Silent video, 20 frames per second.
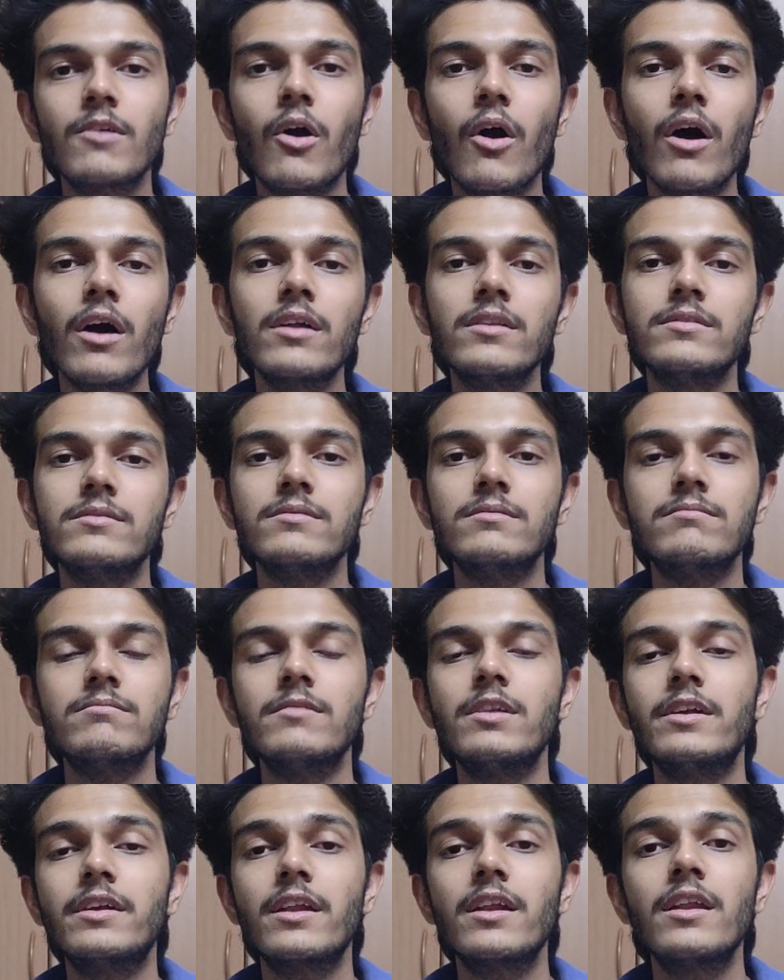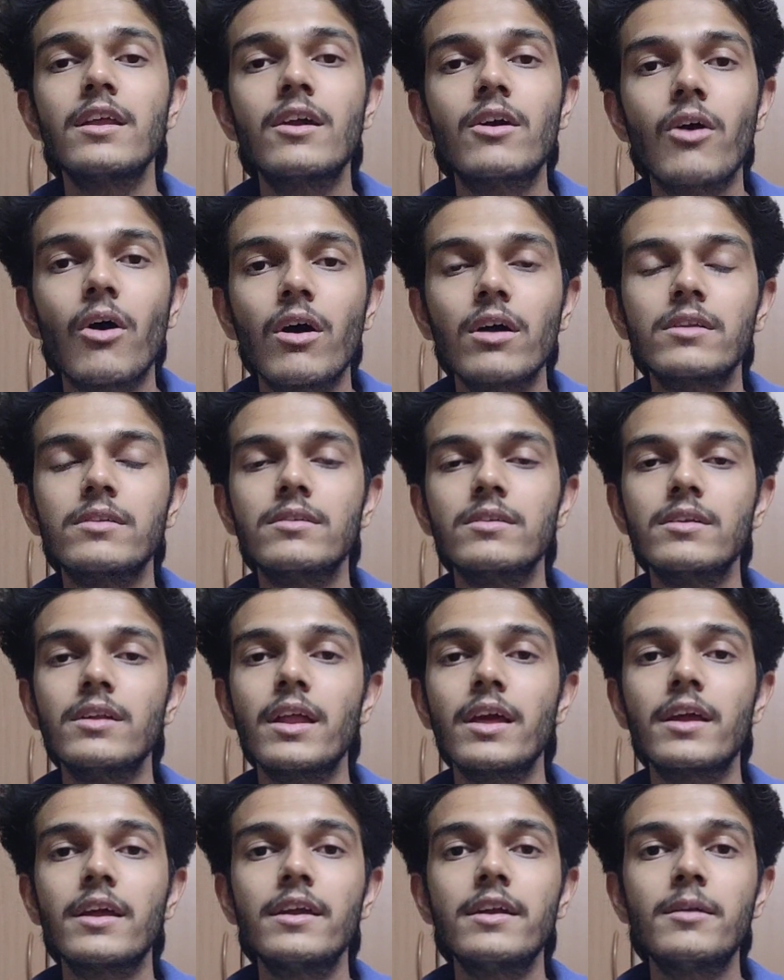gone, literally gone.
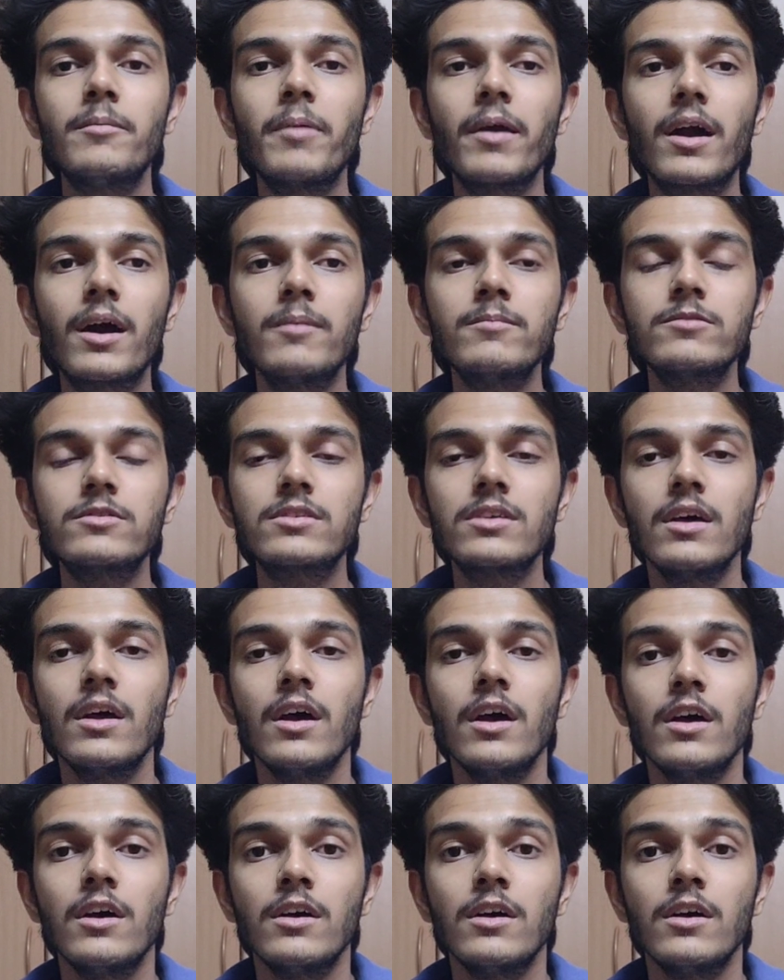Like it becomes